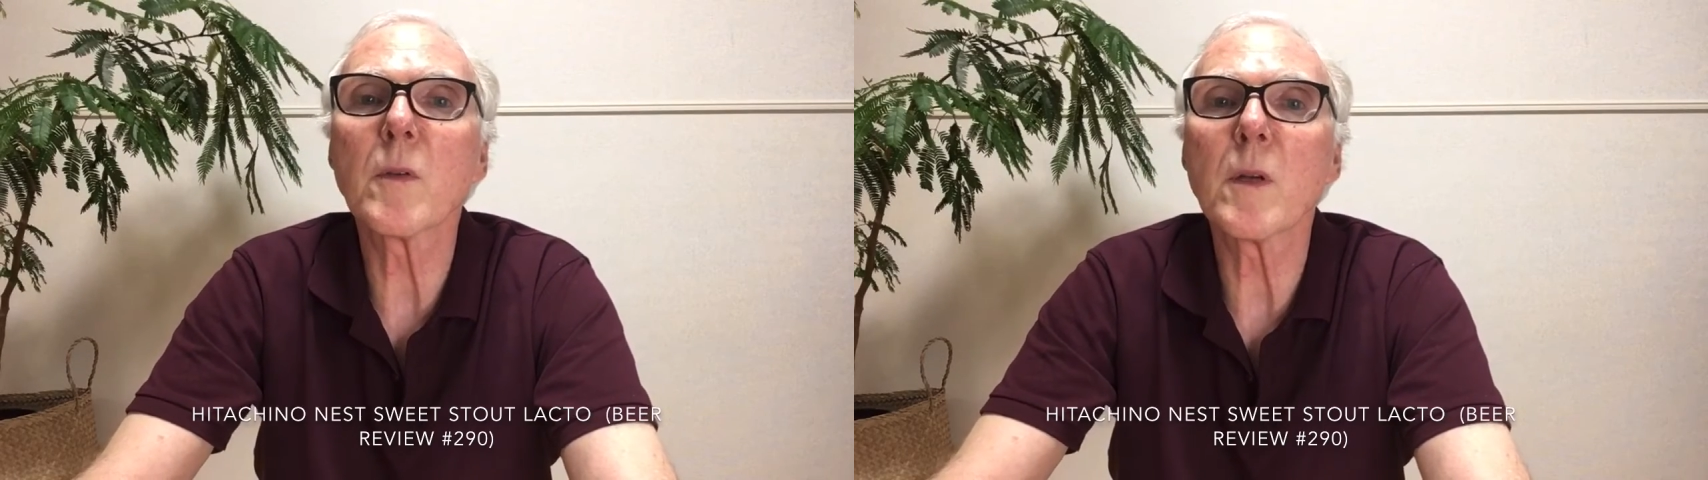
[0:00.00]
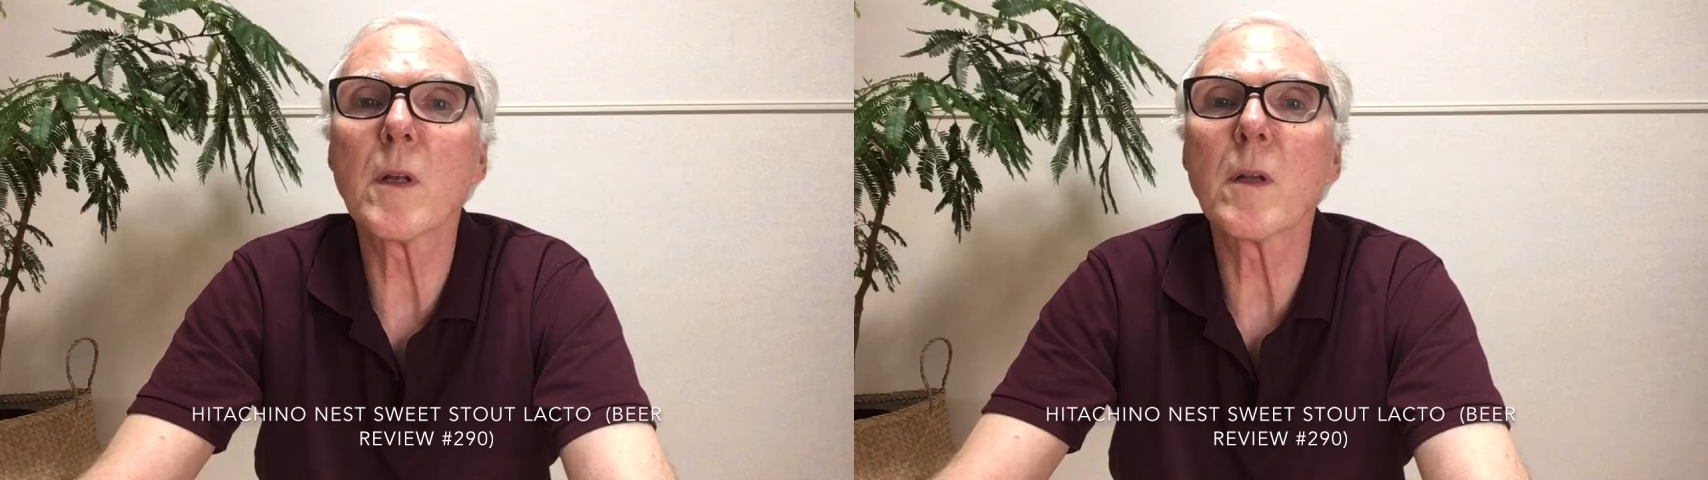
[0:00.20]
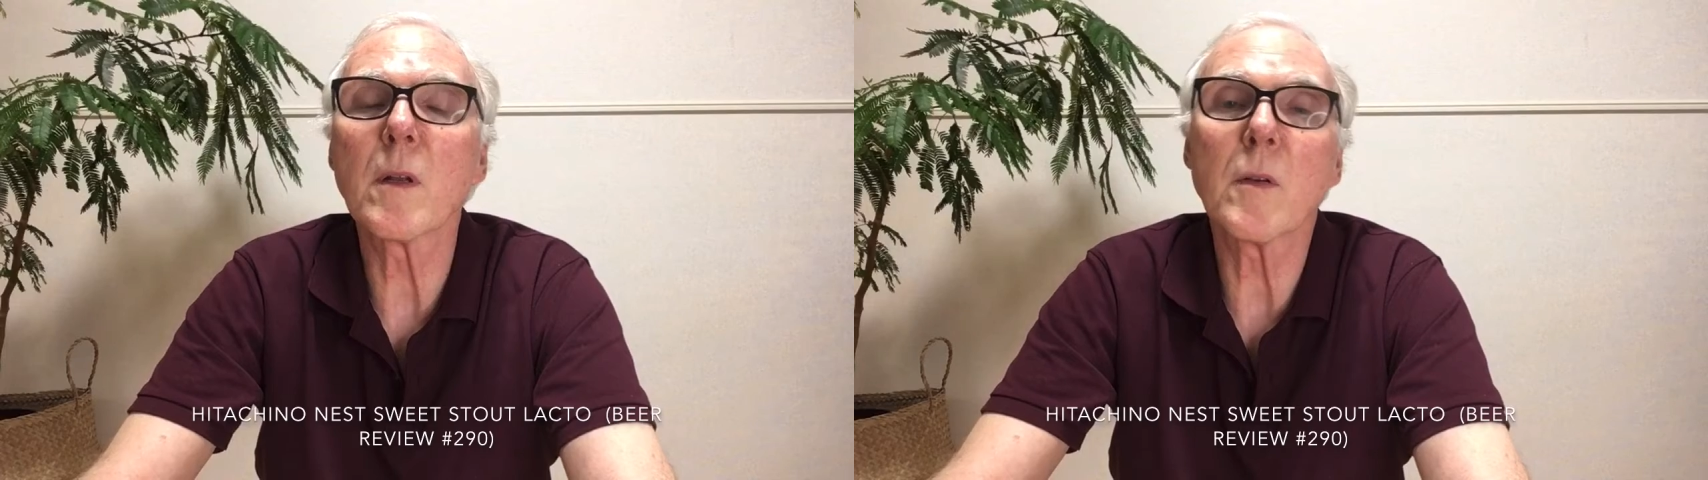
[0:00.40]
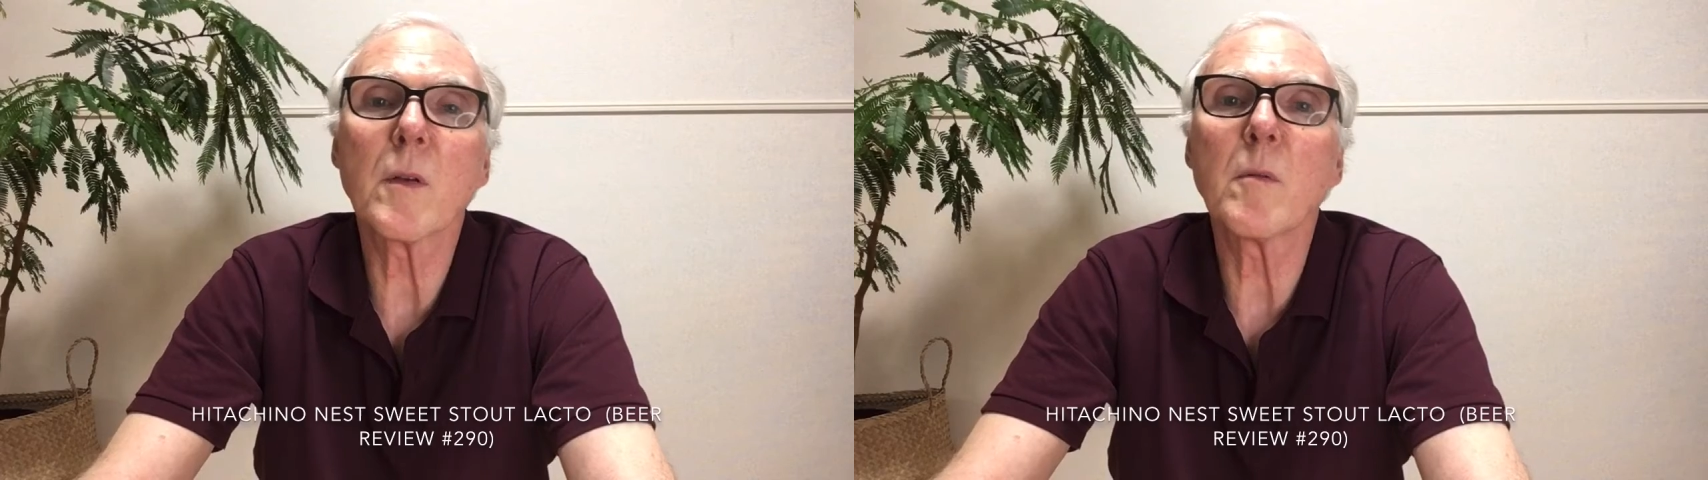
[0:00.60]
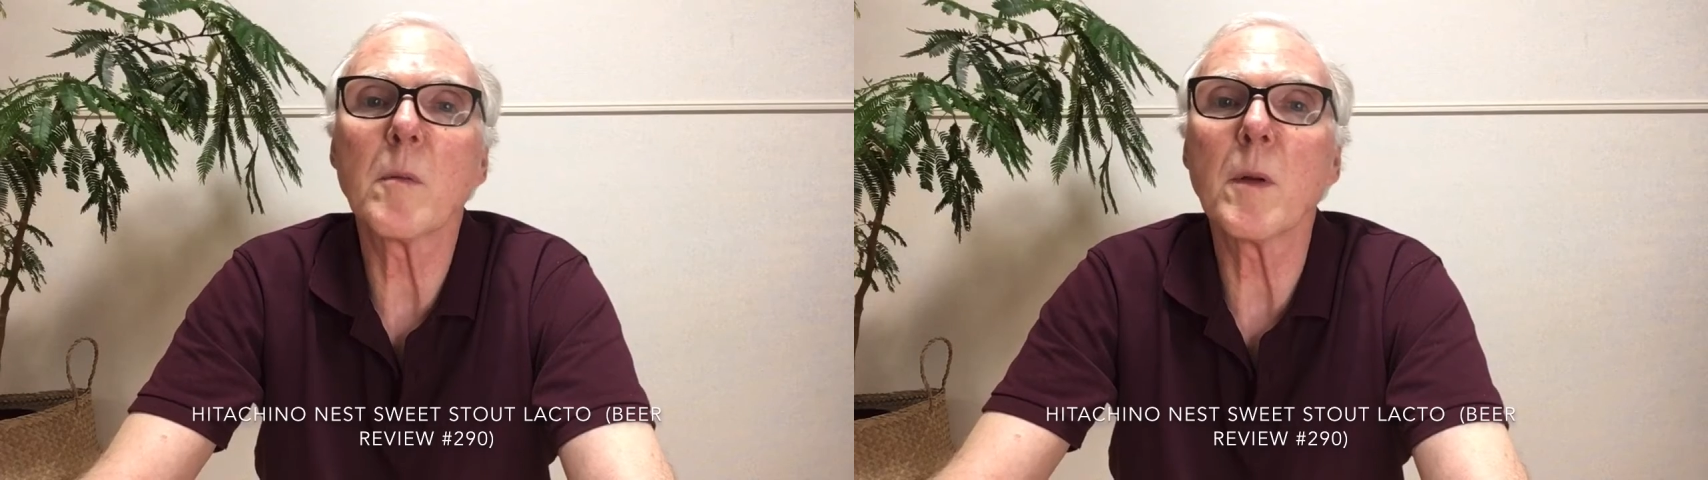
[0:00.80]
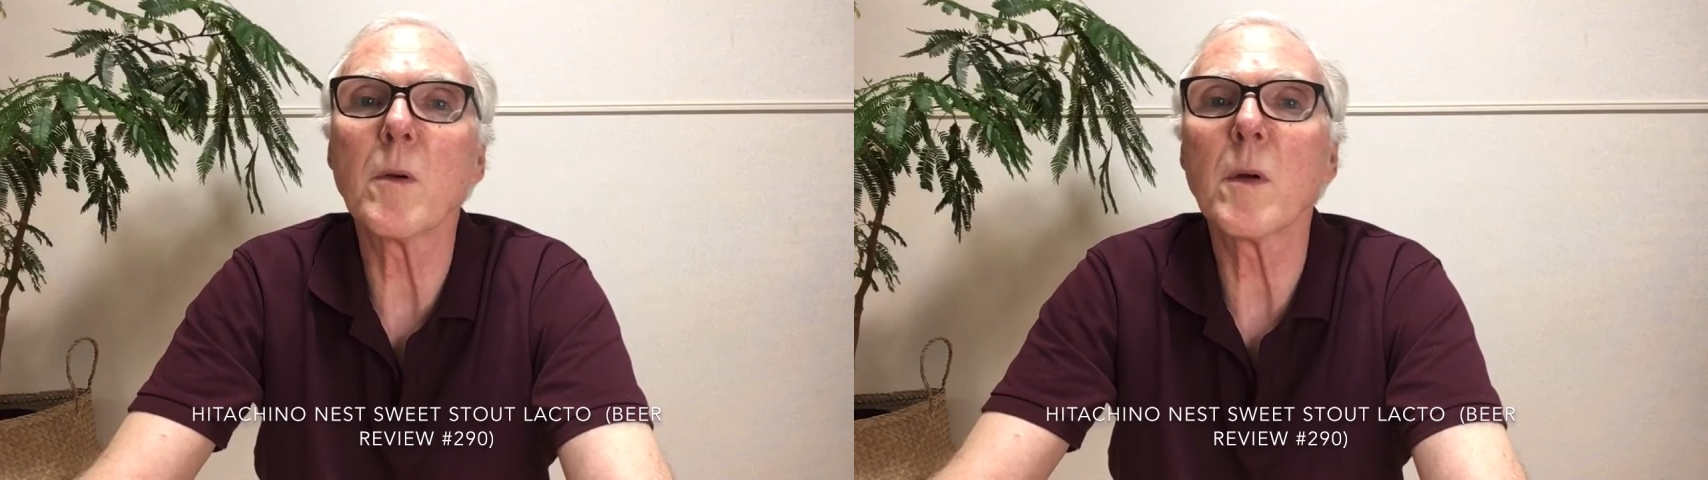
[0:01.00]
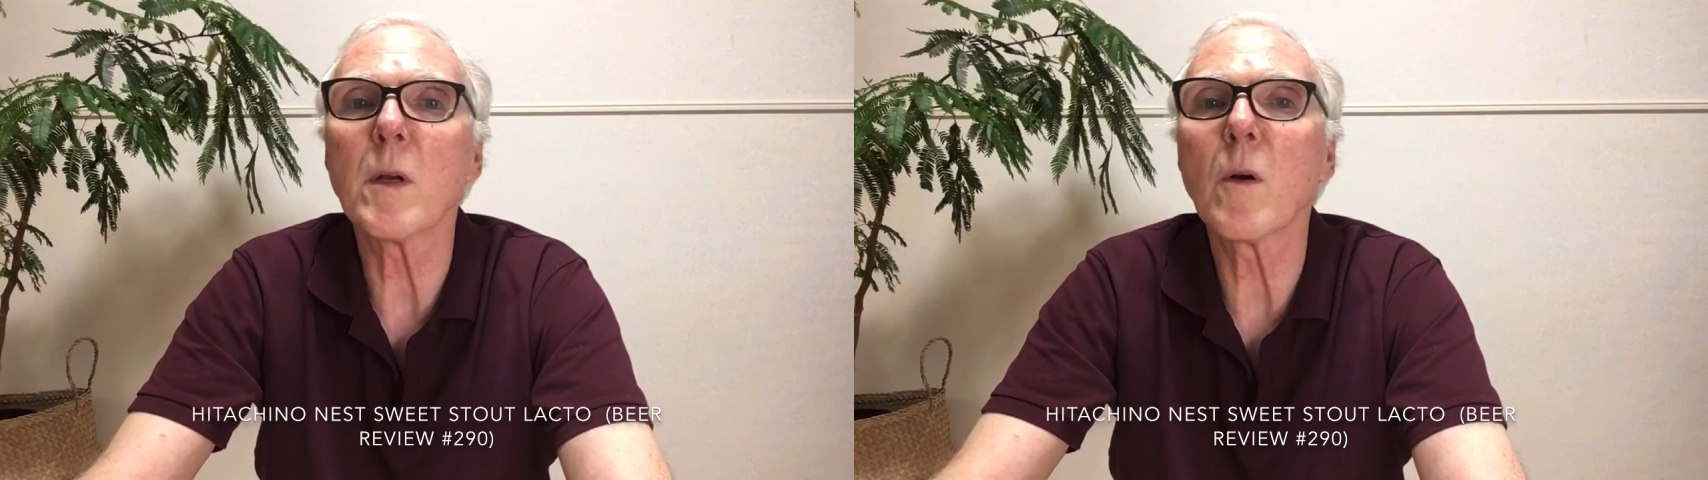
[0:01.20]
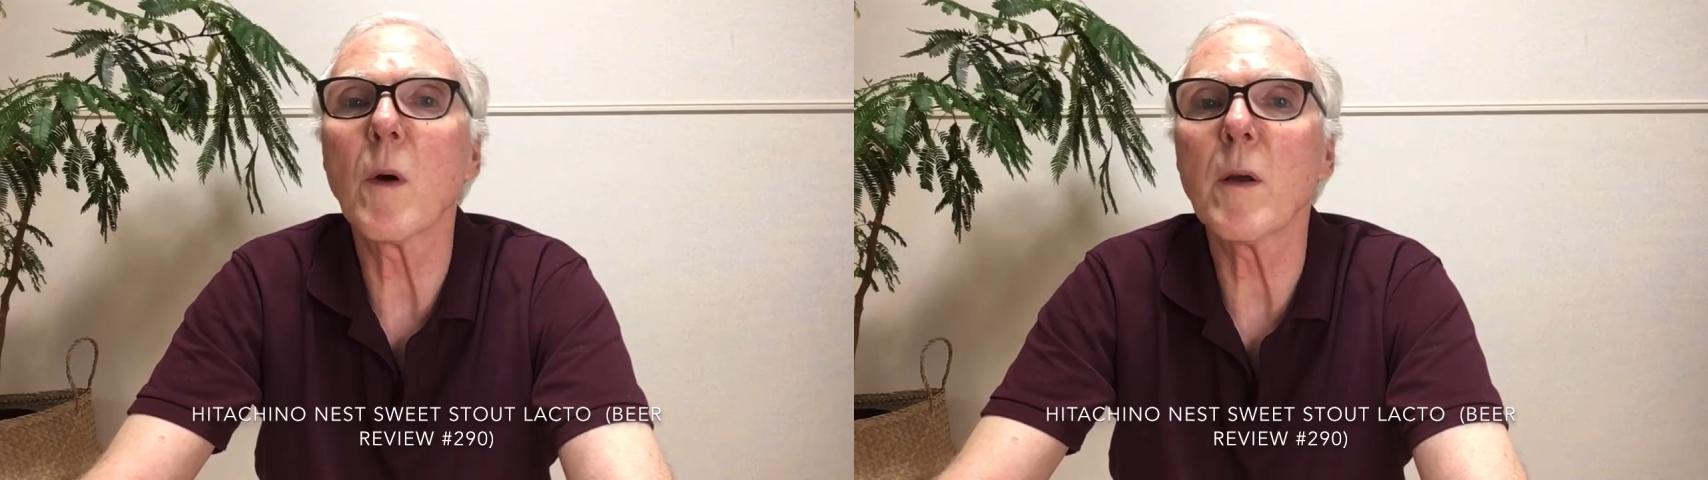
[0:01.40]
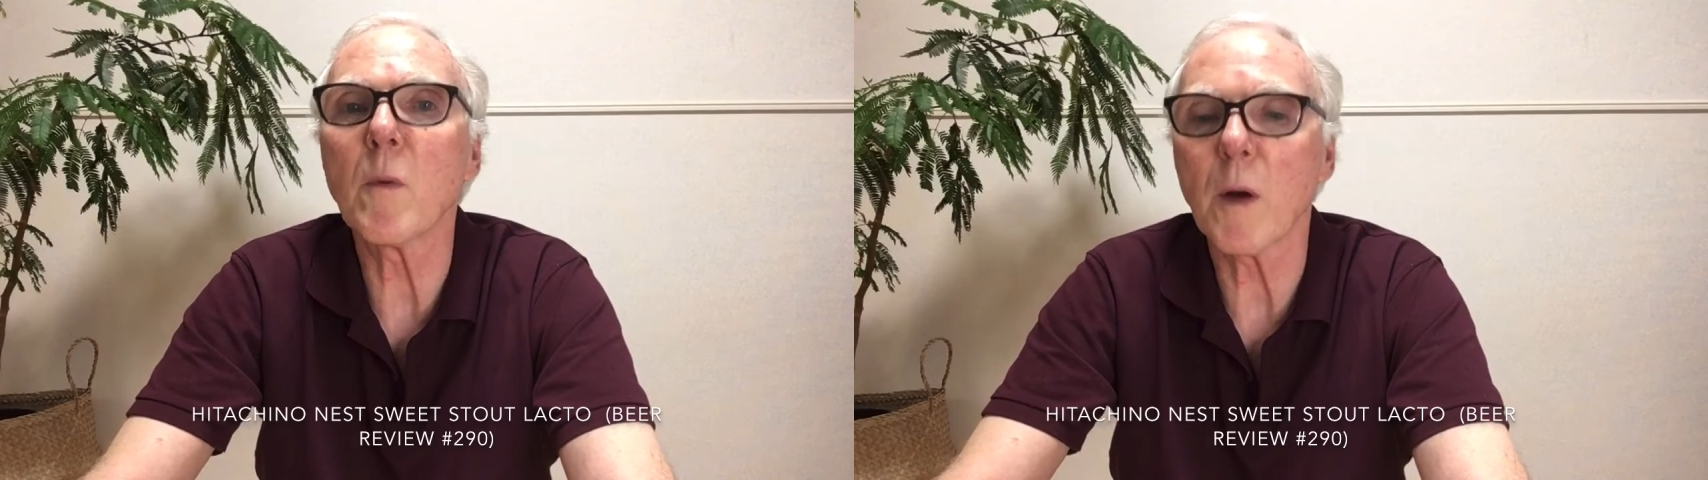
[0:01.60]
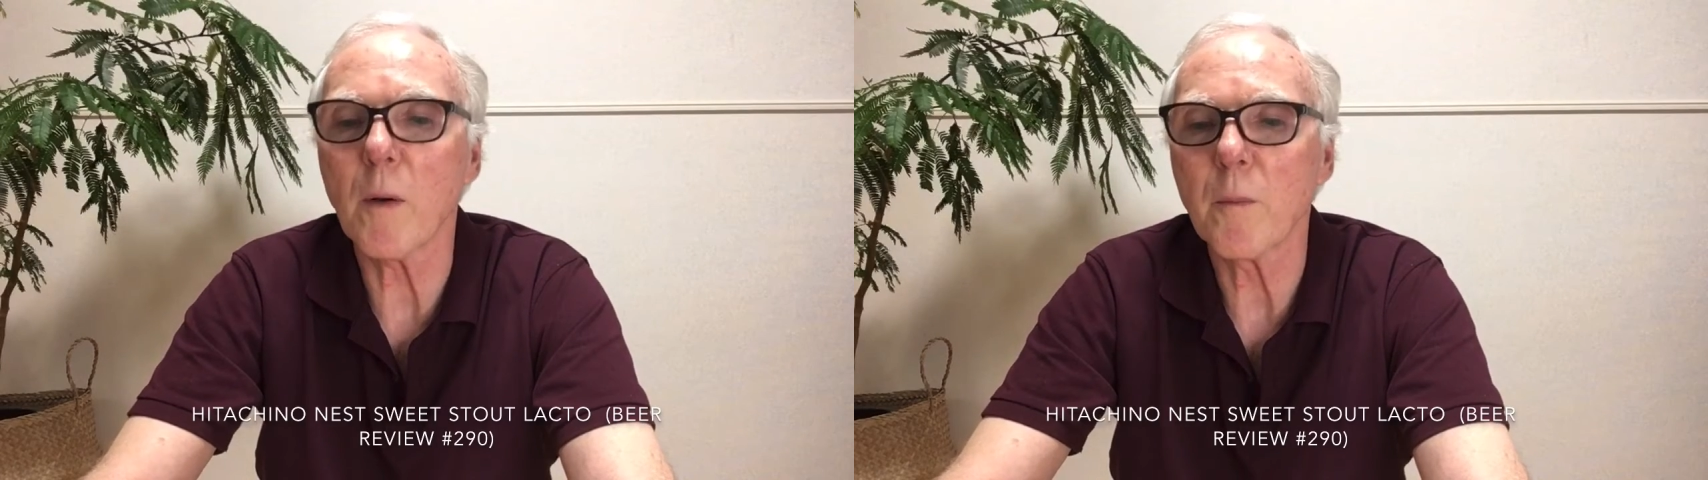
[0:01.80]
and they seem to be doing quite
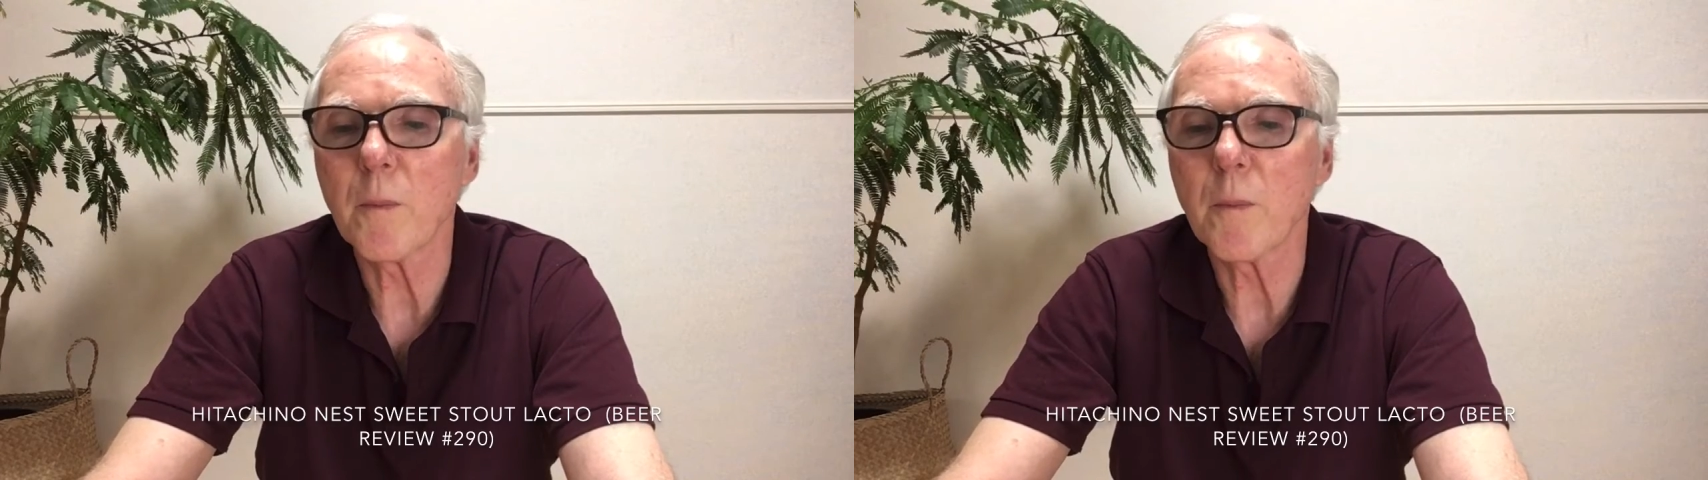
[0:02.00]
well.